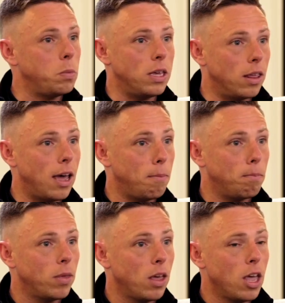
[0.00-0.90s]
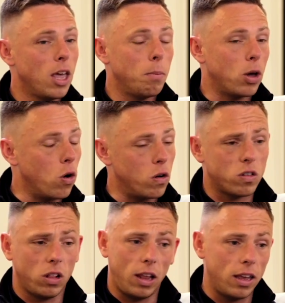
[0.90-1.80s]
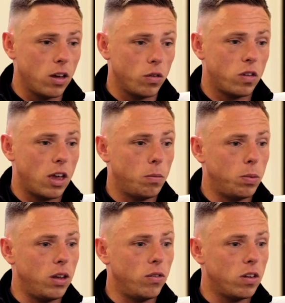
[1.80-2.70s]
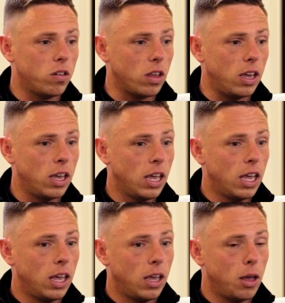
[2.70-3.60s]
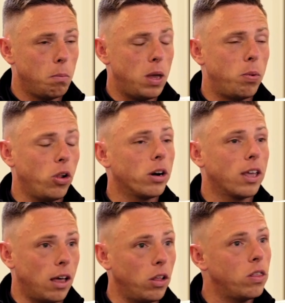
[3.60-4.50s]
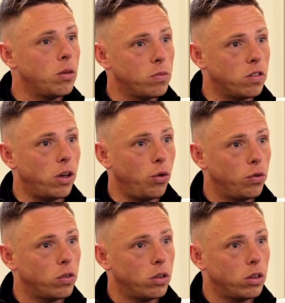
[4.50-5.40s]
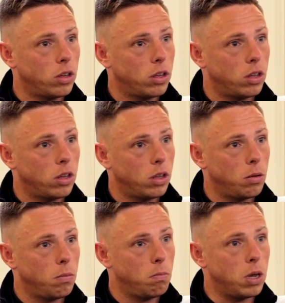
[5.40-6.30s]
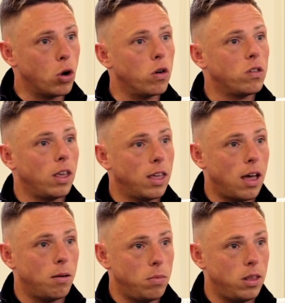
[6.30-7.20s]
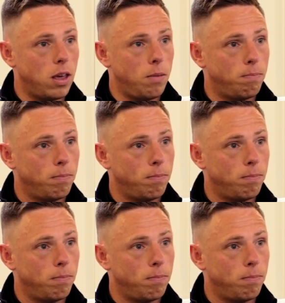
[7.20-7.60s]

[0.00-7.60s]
be them. Because, like I've said previously, people are killing themselves because they can't be them.